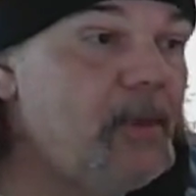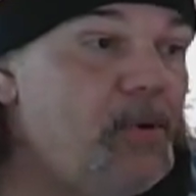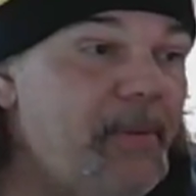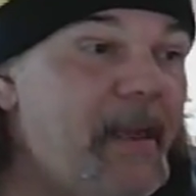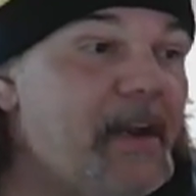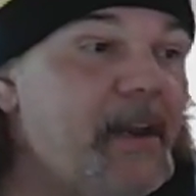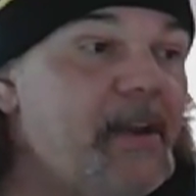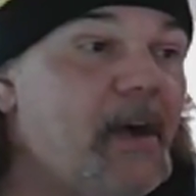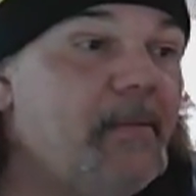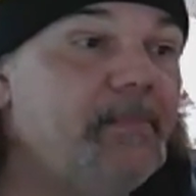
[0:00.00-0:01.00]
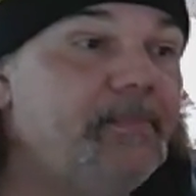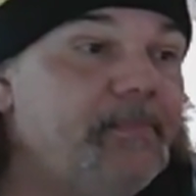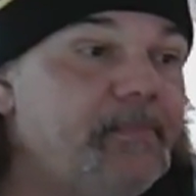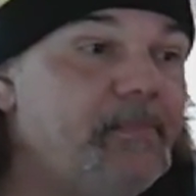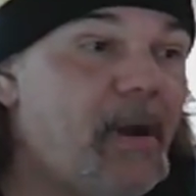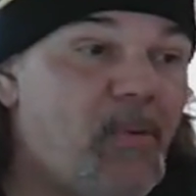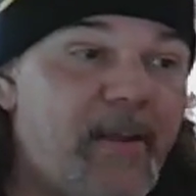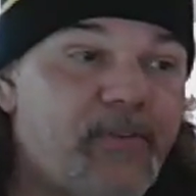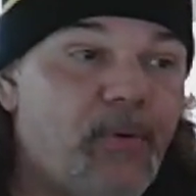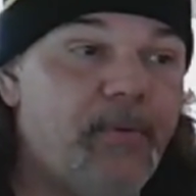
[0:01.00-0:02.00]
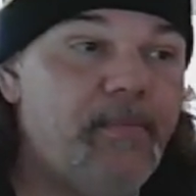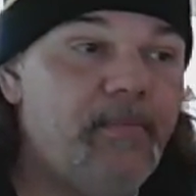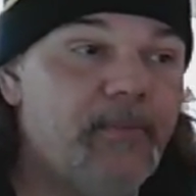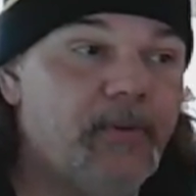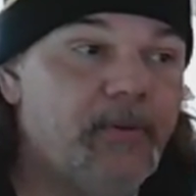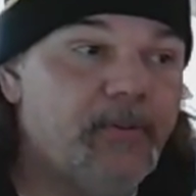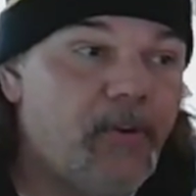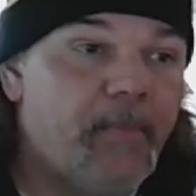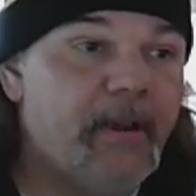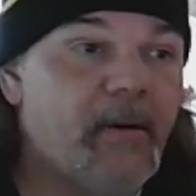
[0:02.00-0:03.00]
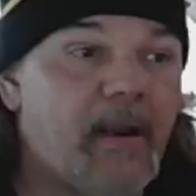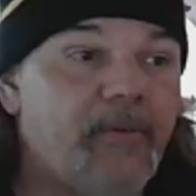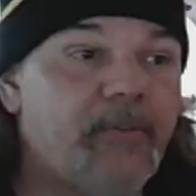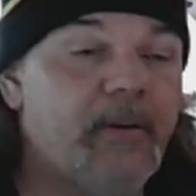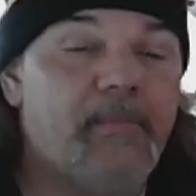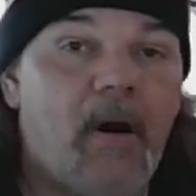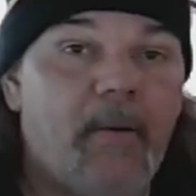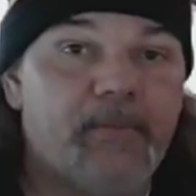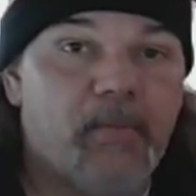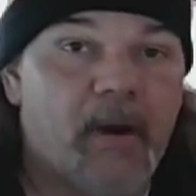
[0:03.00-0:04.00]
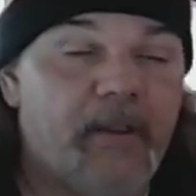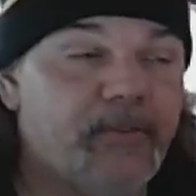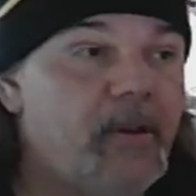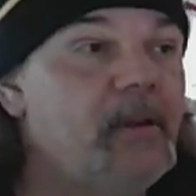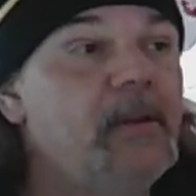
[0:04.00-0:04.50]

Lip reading: we made it into my wife's old stomping grounds in Palm Springs.